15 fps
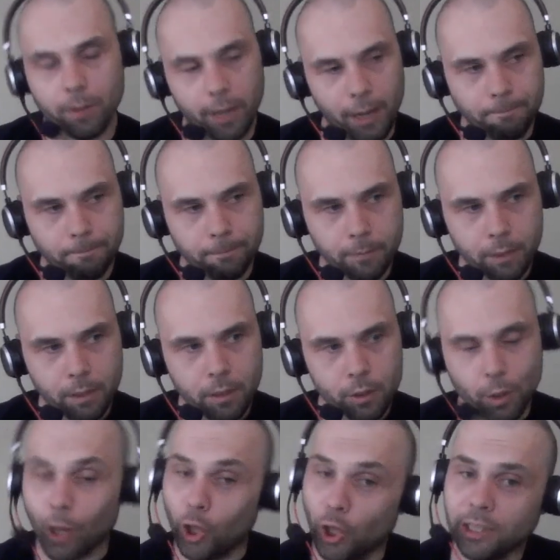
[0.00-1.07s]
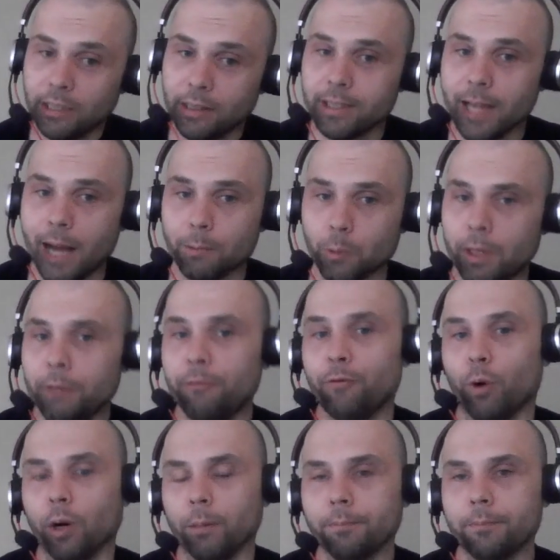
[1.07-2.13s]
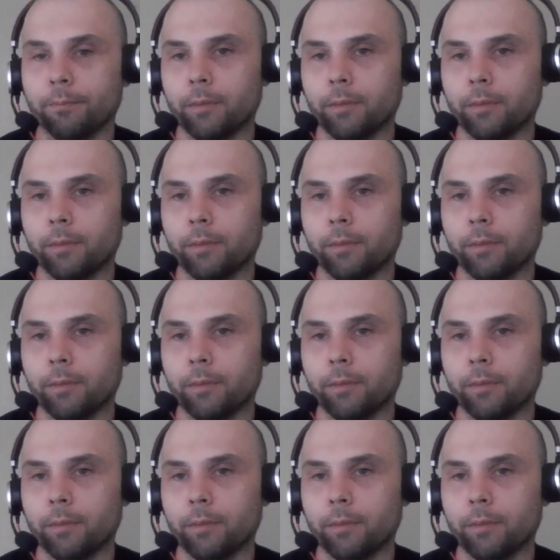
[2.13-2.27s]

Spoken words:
Okay. So I looked at the top 24.